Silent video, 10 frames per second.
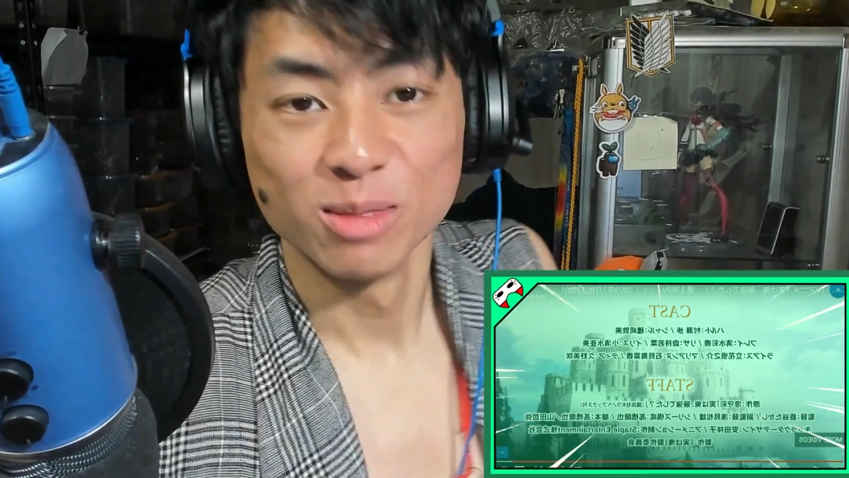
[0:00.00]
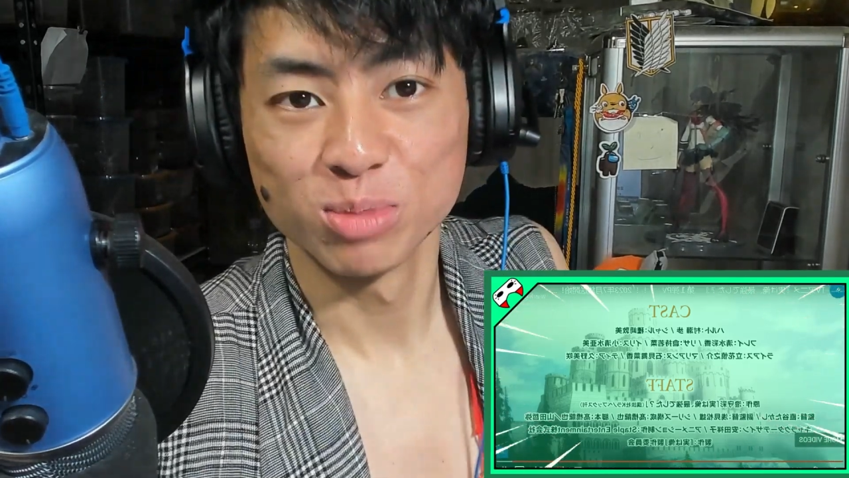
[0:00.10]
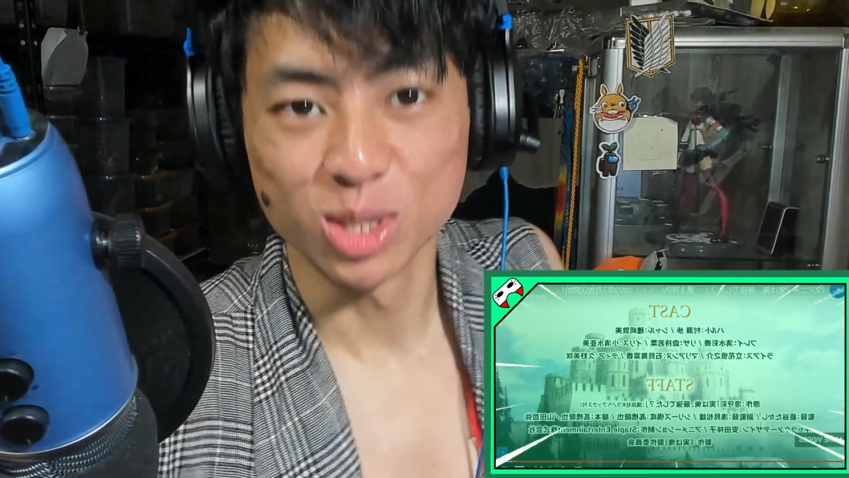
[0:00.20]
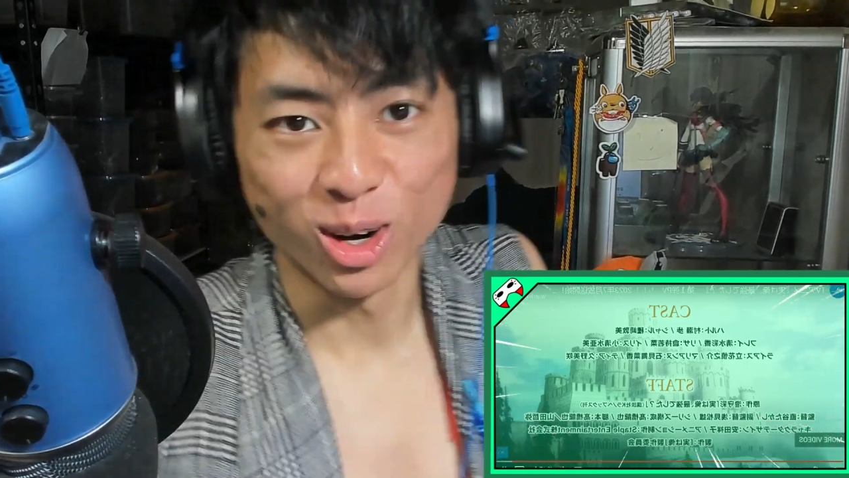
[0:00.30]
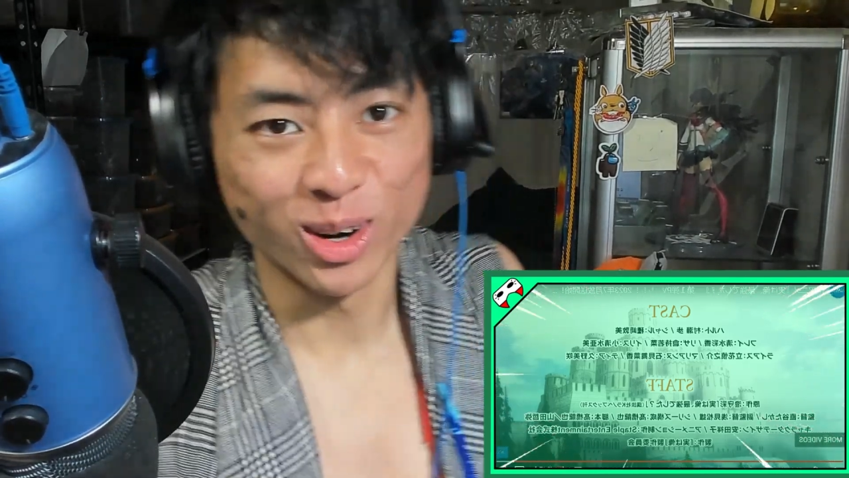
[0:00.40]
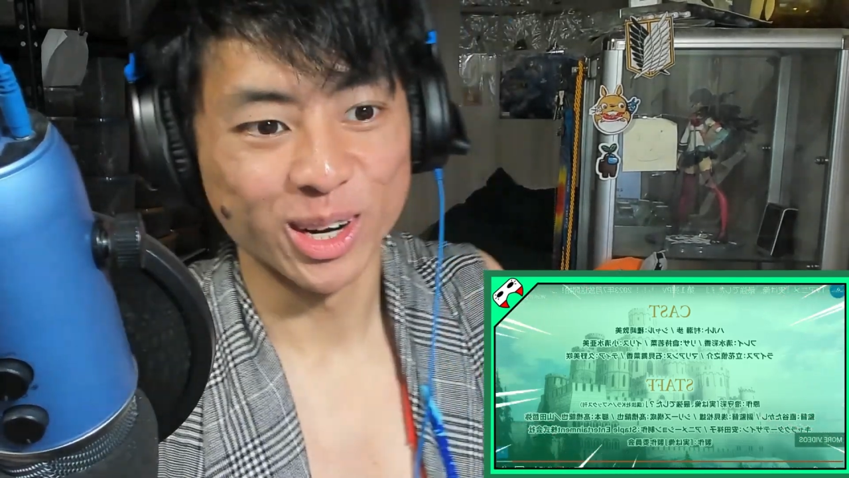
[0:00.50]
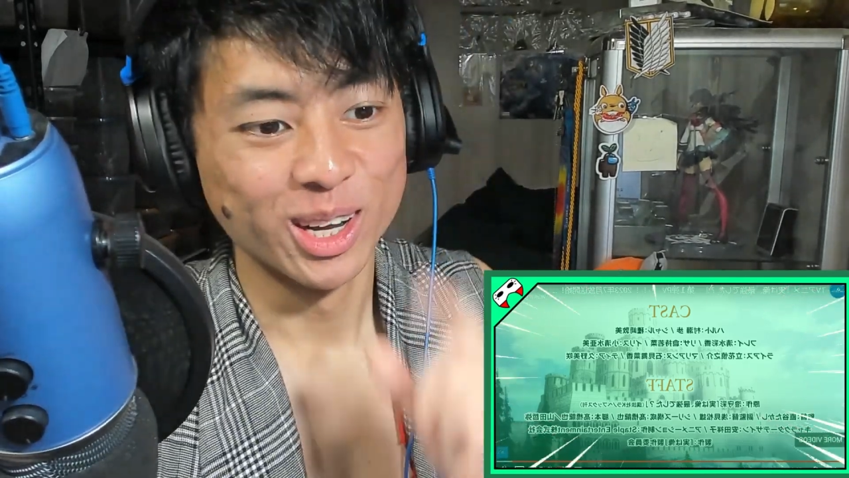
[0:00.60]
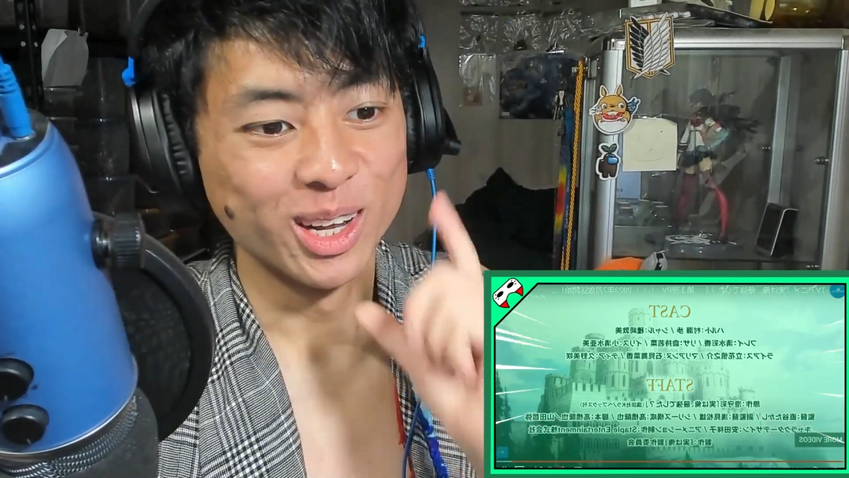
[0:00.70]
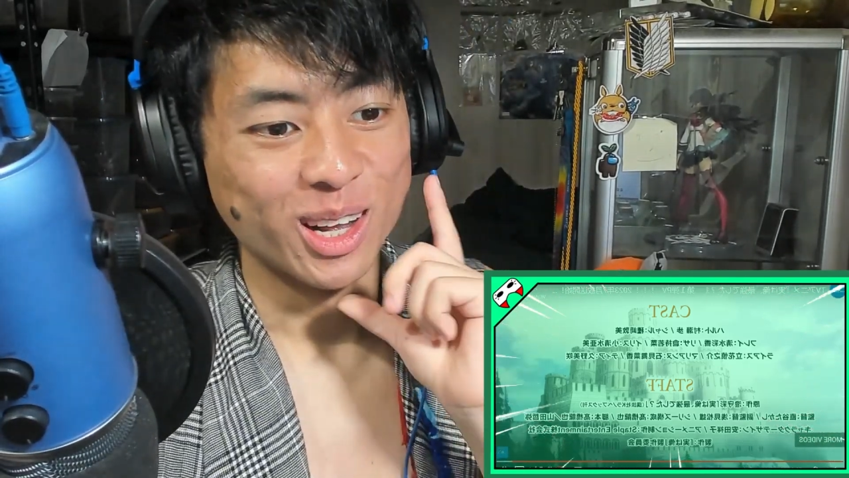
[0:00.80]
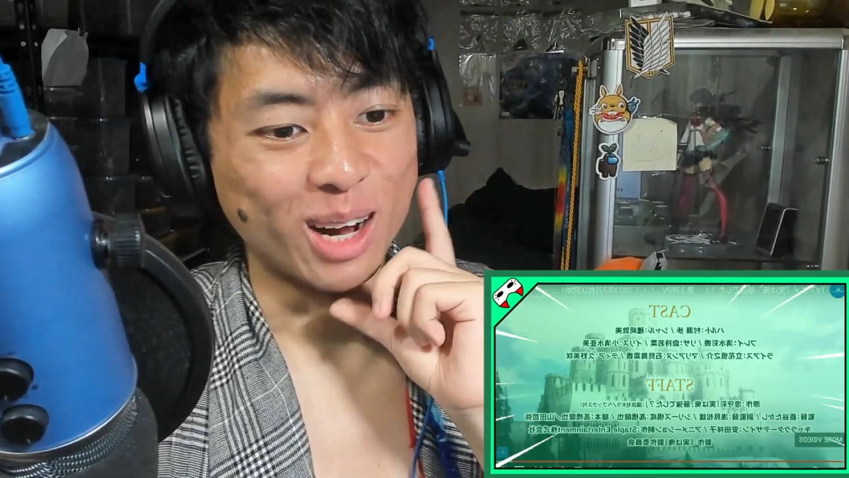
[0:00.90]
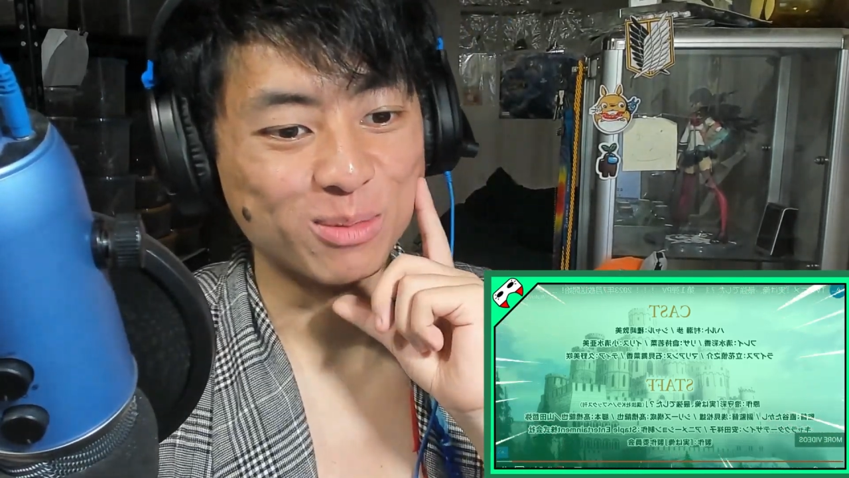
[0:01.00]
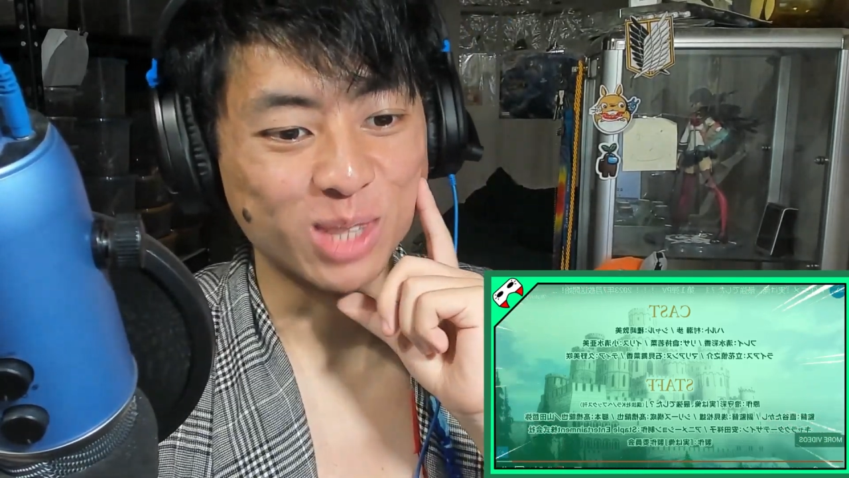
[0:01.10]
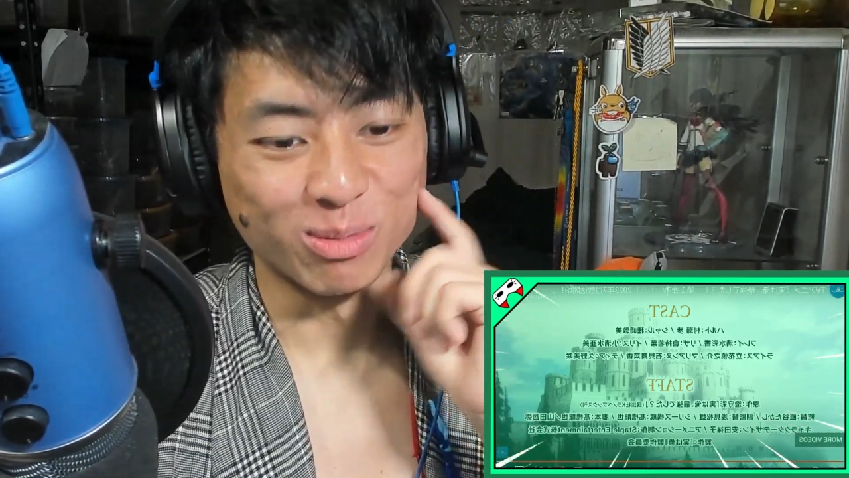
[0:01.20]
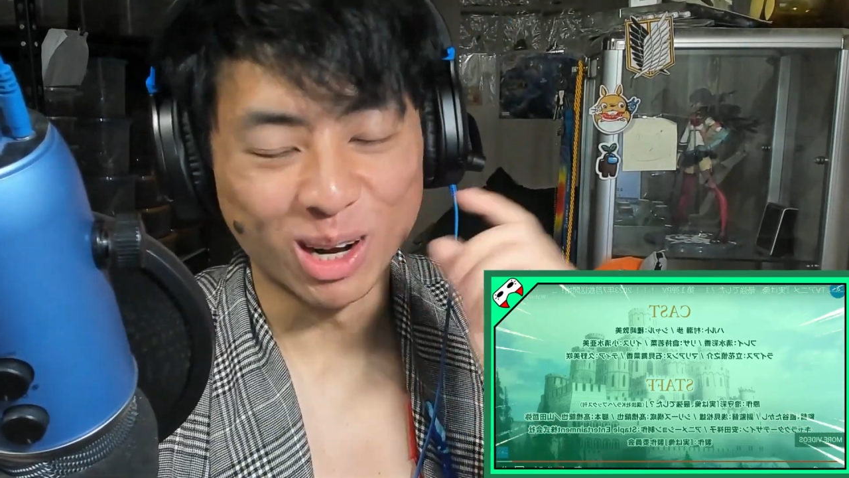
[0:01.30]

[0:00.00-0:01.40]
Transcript: Sorry. I'm, I'm,